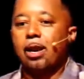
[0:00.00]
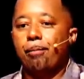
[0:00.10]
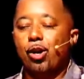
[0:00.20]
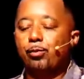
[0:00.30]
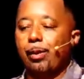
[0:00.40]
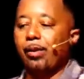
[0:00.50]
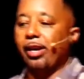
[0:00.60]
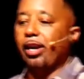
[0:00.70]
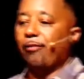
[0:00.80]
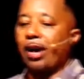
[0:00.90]
Most people
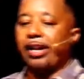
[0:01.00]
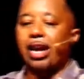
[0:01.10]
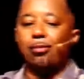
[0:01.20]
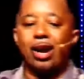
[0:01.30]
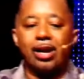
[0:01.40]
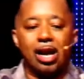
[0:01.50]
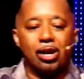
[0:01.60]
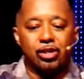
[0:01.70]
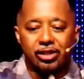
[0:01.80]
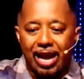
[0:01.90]
in here, if I came right now
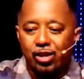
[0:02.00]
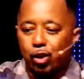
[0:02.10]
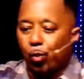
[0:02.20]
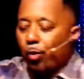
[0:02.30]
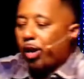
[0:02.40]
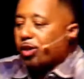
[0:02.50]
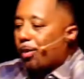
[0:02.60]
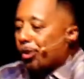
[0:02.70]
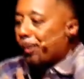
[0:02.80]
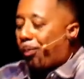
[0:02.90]
and just asked you, what, what is the
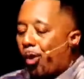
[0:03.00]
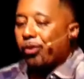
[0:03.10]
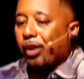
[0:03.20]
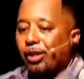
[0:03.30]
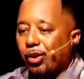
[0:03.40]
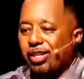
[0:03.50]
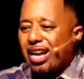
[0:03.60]
most important thing to you?